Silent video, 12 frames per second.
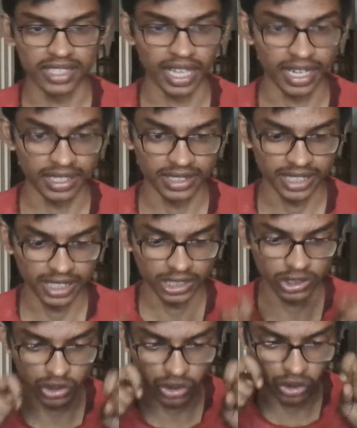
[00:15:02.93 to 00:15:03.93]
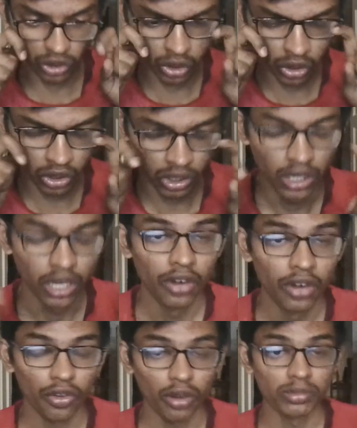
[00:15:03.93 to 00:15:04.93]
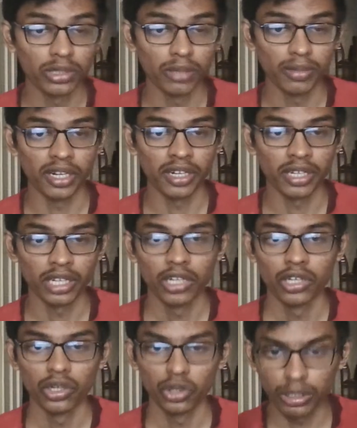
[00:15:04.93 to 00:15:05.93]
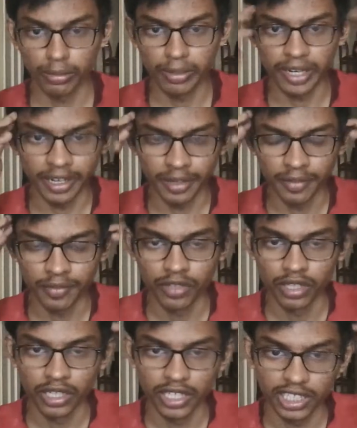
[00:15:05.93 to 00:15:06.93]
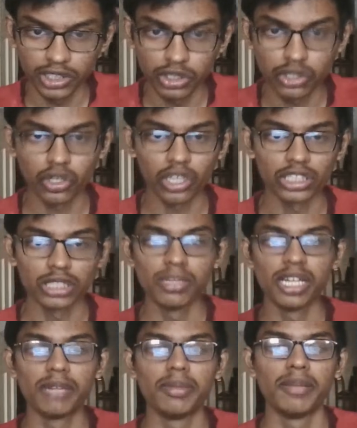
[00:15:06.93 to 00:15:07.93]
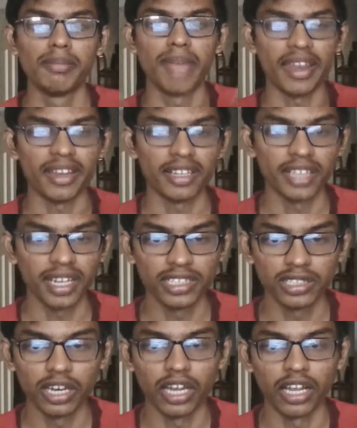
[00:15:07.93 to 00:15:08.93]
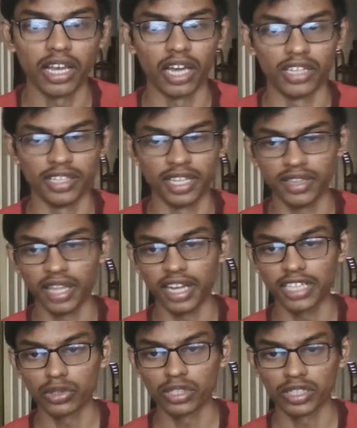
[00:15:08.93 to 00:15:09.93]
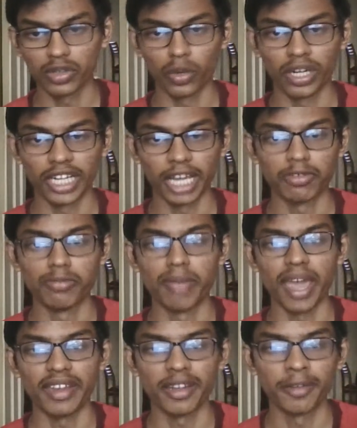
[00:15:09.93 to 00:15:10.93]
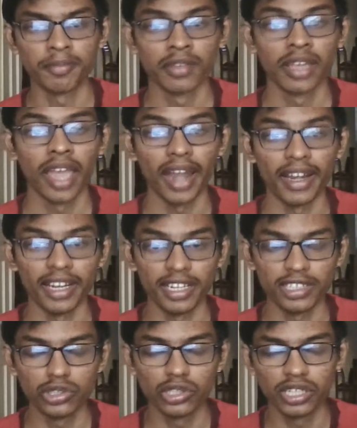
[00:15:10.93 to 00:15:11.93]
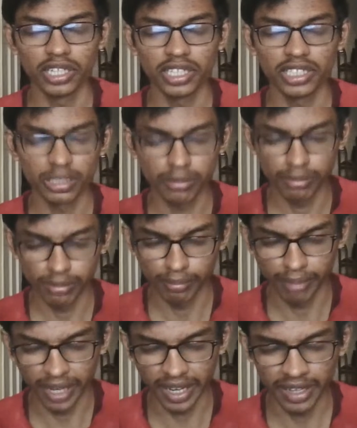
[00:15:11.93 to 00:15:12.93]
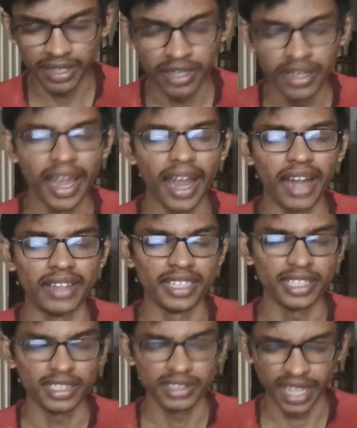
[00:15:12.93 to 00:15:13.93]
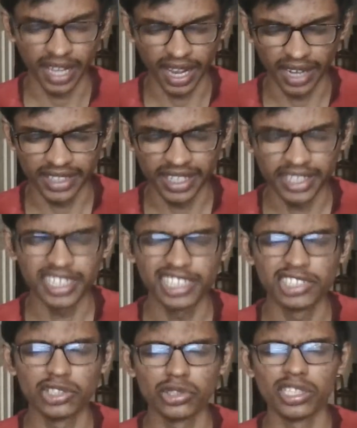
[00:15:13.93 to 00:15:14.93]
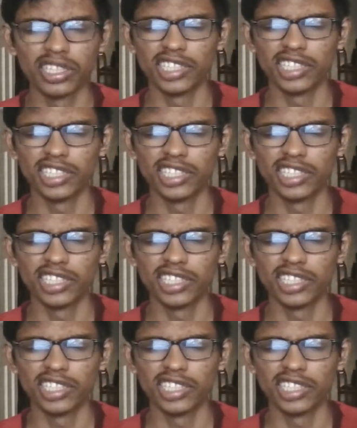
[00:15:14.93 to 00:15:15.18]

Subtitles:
anesthetic should go from the blood to the brain. It should cross the blood-brain barrier. That is one type of barrier, and it should reach the brain, and then it should